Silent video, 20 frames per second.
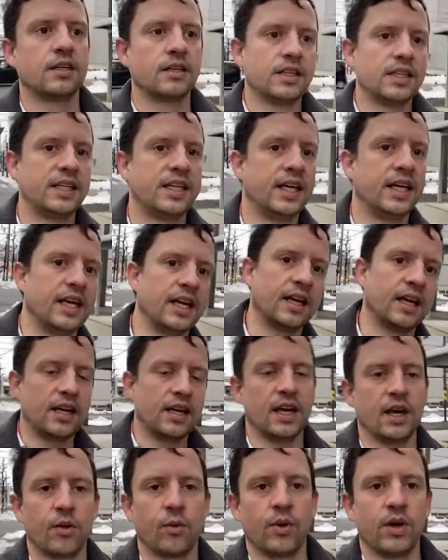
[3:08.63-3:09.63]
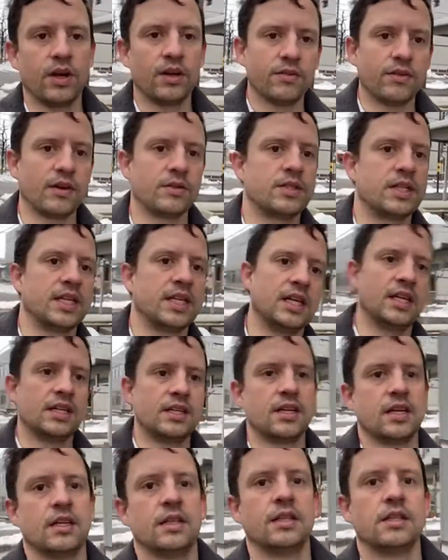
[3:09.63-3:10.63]
getting rid of outdated
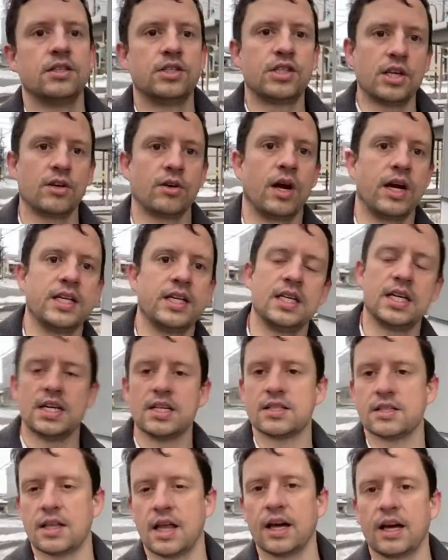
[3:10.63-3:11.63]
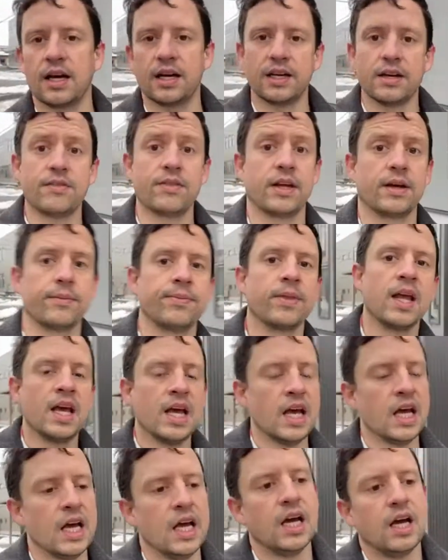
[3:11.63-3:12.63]
gender ideas and that kind of thing.
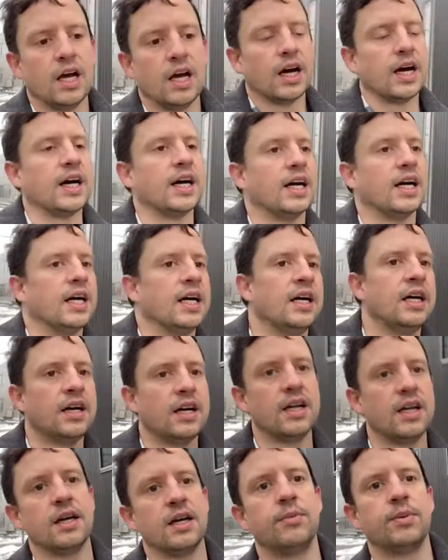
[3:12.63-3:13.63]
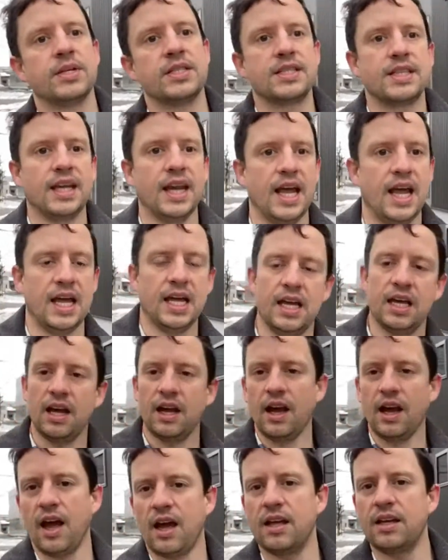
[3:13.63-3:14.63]
But today,
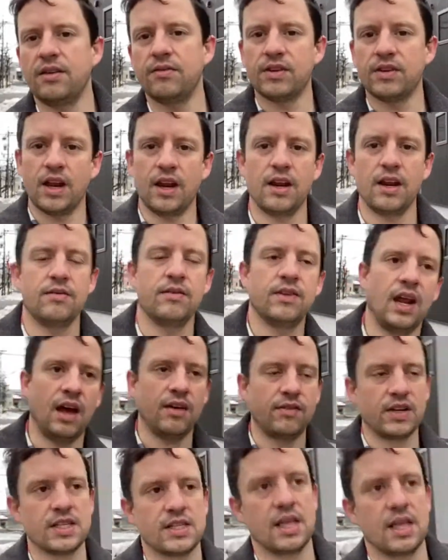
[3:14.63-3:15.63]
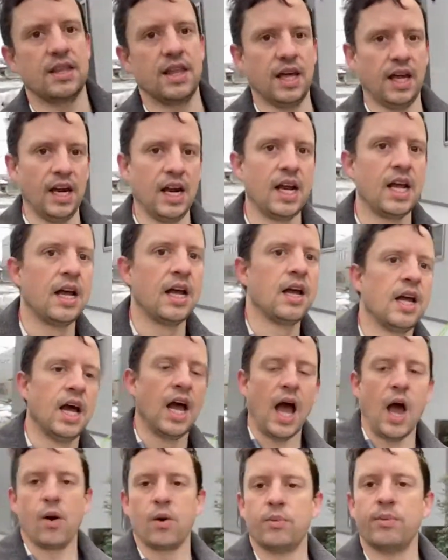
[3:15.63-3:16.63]
even having said that,
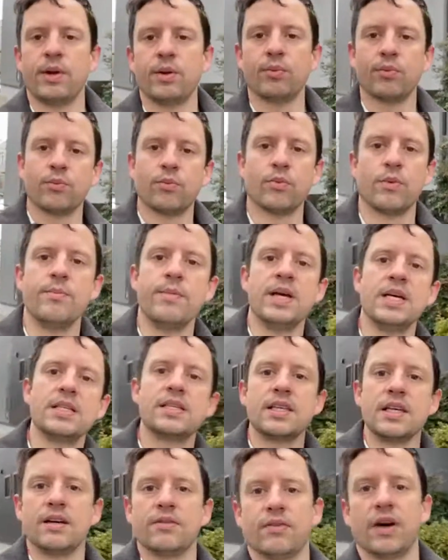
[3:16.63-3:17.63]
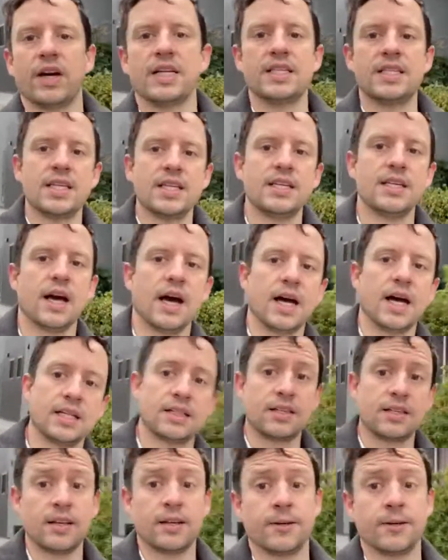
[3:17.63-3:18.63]
I would be remiss if I did not